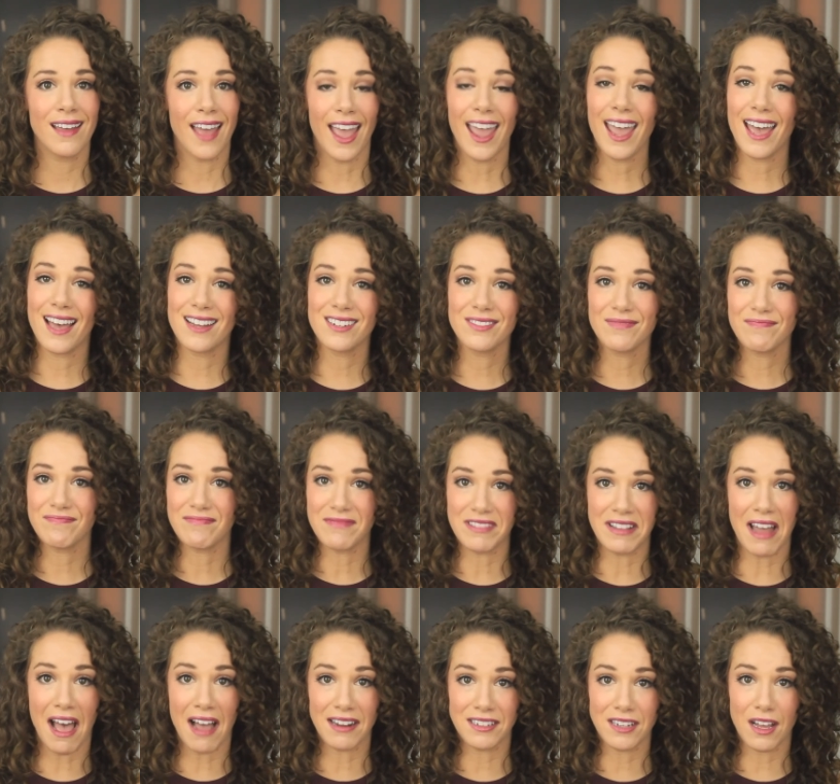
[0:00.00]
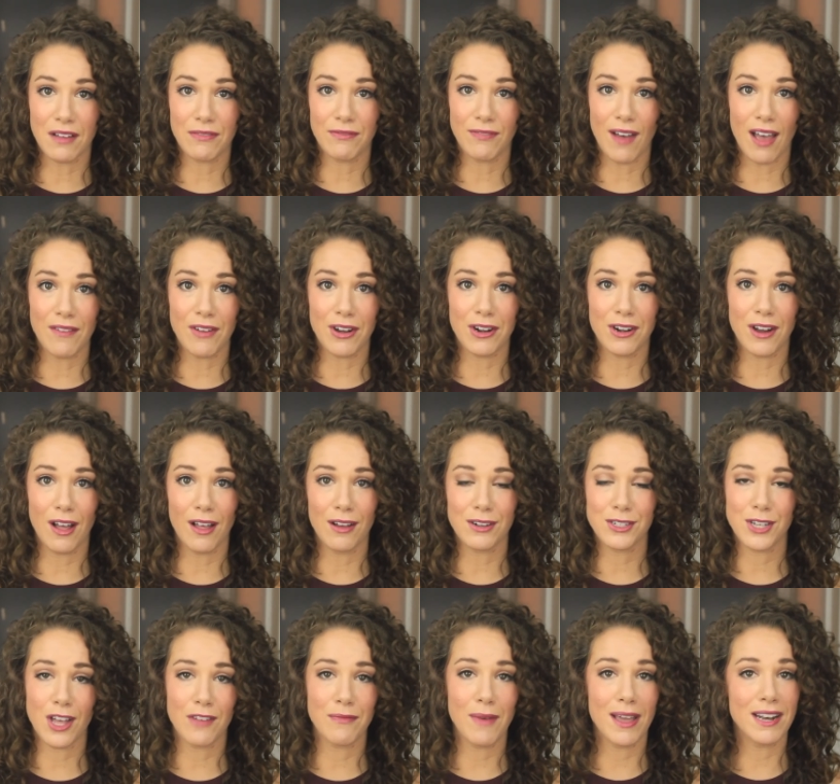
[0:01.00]
and knocked off
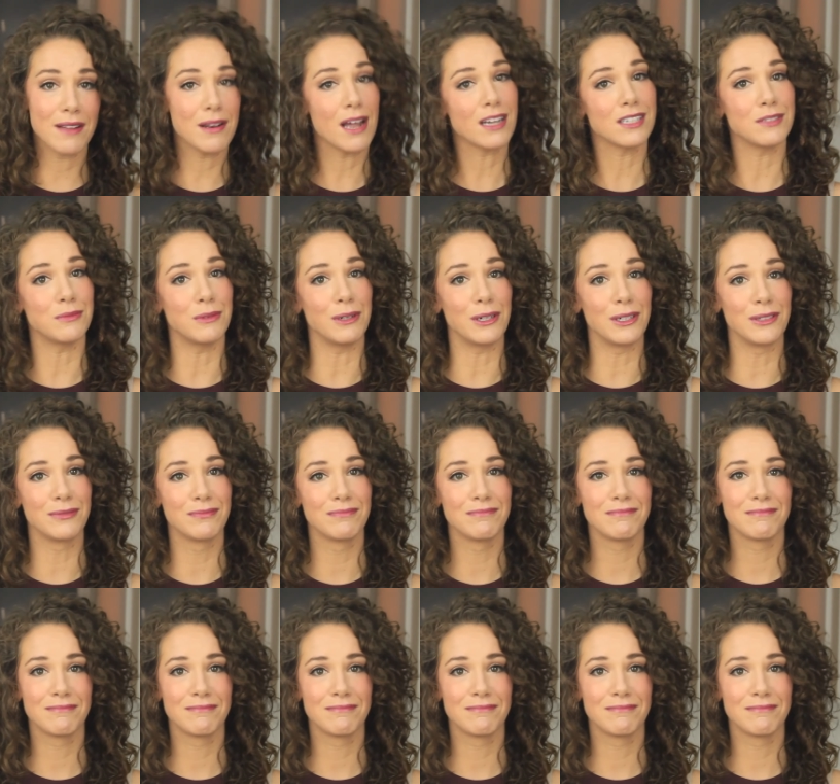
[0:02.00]
$500 off my deductible.